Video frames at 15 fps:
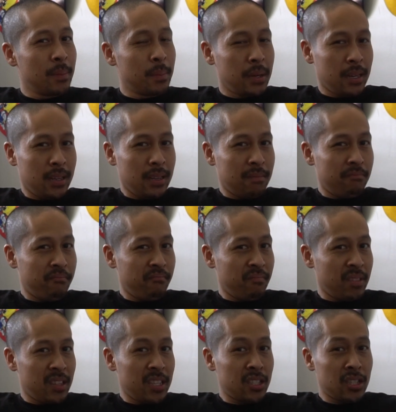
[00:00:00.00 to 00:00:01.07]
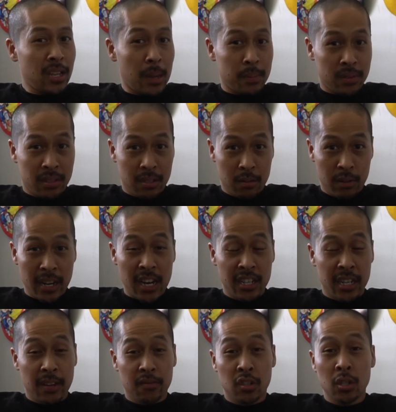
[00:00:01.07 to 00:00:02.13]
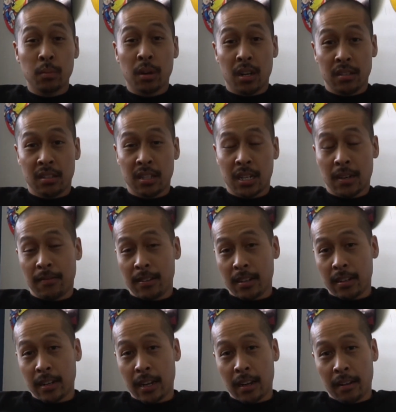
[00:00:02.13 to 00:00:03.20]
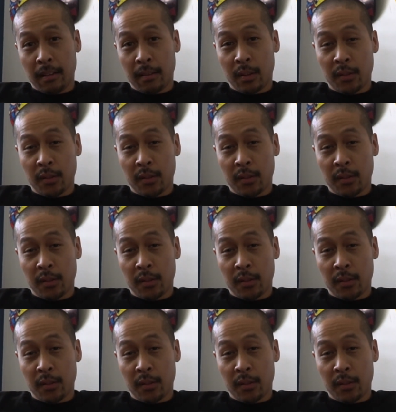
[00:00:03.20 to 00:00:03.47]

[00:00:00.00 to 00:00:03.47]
But in this episode, we actually have two mods to cover today.